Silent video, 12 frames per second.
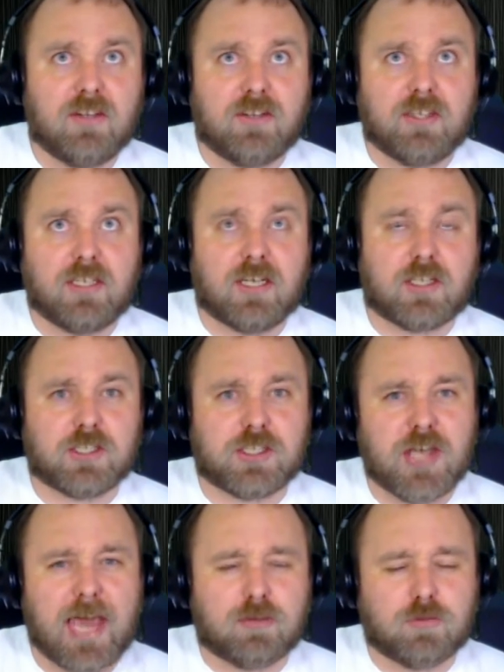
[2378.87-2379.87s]
Because
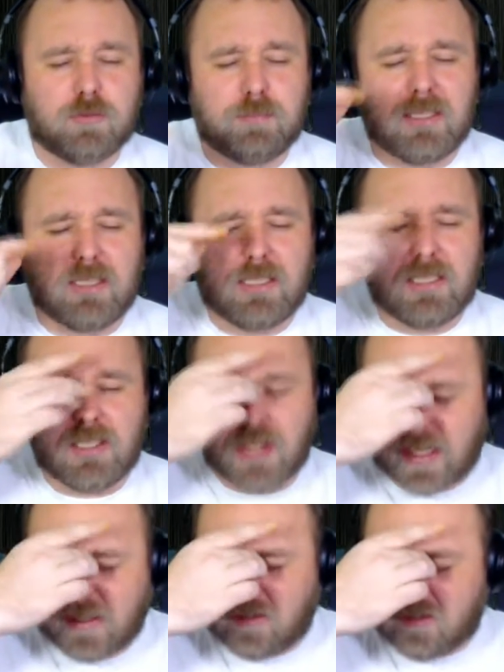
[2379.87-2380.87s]
next would be the
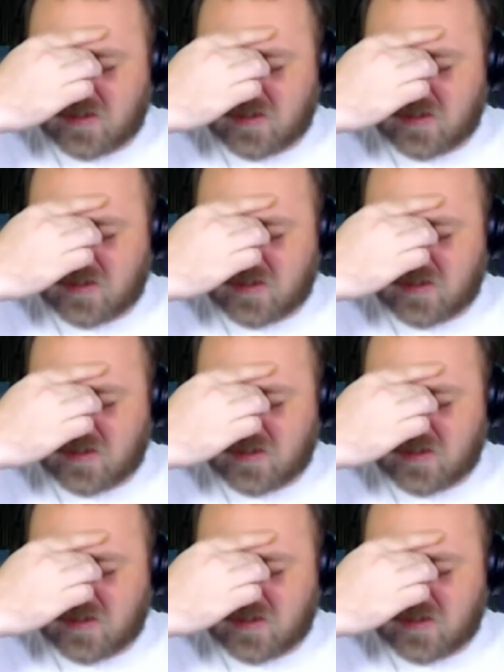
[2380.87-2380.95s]
9th